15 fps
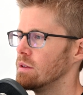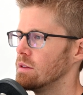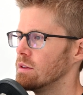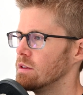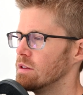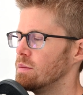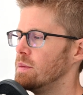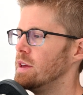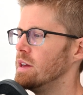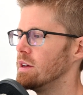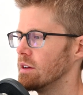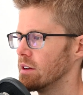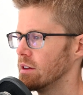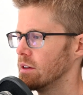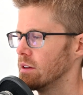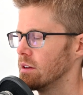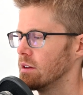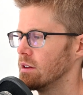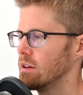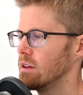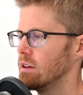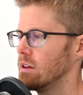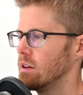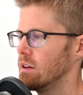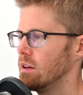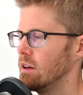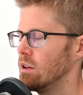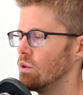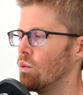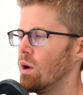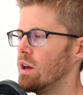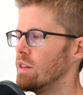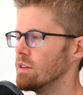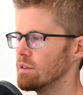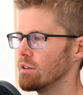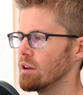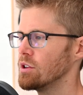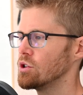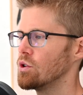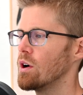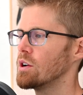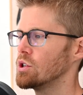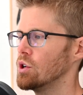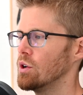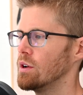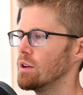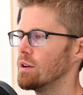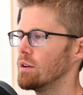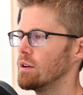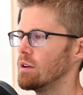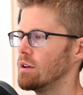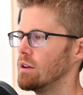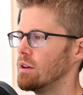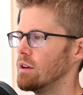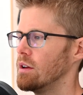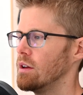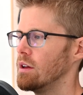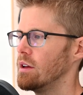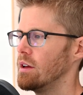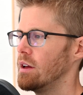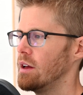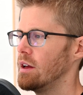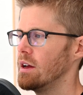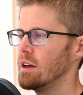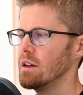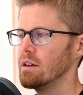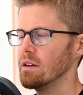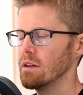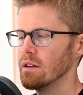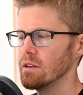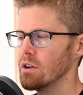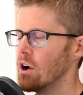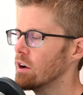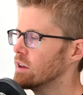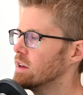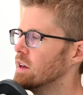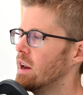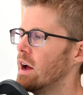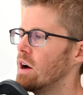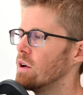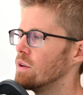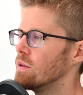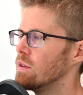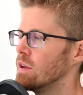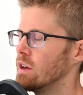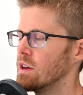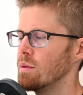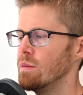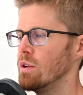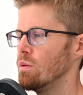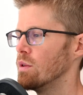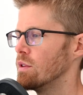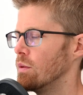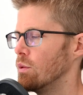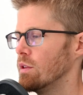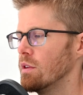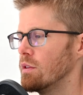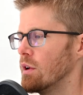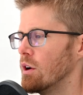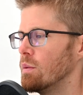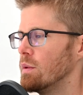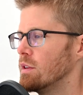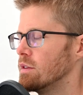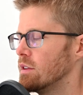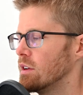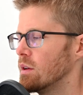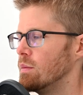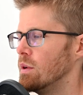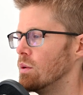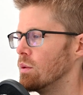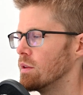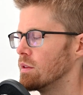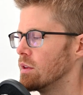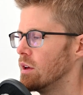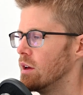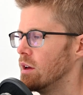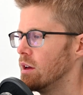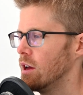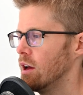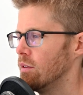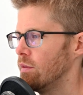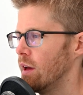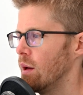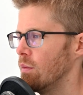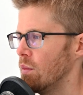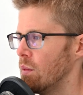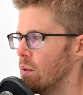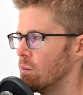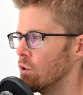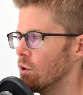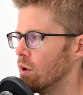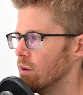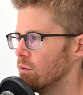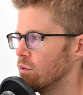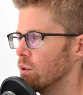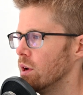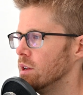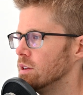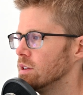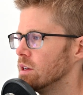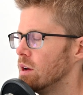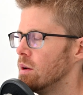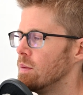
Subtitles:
speak in a way that's non structured and talking it out. It could be with a therapist, it could be with a family member, a friend.